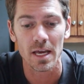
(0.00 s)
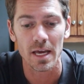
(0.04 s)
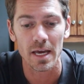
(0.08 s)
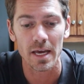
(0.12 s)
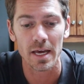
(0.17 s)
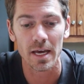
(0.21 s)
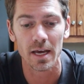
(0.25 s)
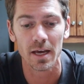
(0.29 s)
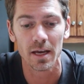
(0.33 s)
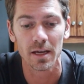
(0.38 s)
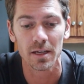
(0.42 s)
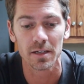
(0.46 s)

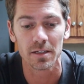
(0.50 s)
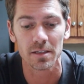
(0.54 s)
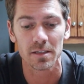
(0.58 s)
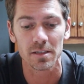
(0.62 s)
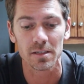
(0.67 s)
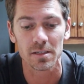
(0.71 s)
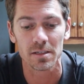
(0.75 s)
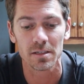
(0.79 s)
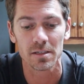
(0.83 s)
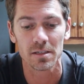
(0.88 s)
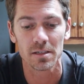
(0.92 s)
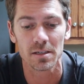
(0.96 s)

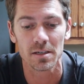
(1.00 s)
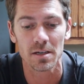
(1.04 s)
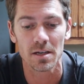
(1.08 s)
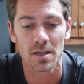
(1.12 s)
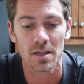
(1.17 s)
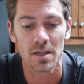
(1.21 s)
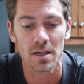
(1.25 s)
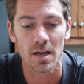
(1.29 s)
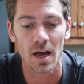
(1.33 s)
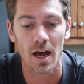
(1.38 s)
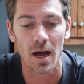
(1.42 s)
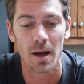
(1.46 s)
And
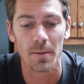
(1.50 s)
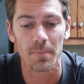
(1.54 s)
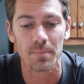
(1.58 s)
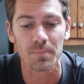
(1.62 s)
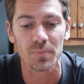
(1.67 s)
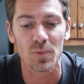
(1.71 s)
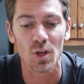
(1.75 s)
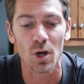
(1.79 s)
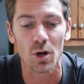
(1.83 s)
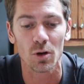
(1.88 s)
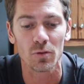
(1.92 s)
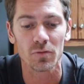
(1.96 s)

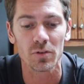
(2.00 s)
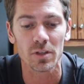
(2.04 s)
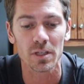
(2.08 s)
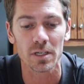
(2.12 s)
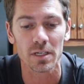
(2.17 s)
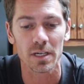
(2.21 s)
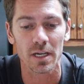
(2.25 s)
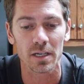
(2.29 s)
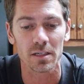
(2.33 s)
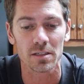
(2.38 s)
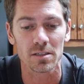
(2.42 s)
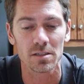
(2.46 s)
over the
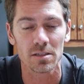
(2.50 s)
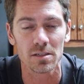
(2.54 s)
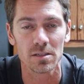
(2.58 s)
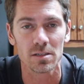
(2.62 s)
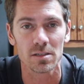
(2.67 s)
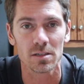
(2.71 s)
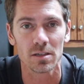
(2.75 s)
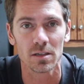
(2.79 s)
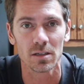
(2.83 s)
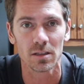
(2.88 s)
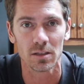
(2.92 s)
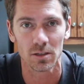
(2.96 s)

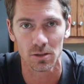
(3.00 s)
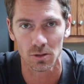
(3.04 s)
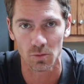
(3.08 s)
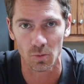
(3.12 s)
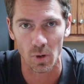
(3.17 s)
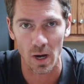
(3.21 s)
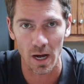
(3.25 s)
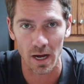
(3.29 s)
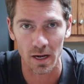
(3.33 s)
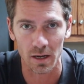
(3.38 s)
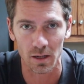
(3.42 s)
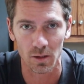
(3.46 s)
next little
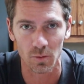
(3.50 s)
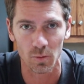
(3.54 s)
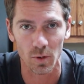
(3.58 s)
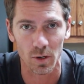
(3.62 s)
while,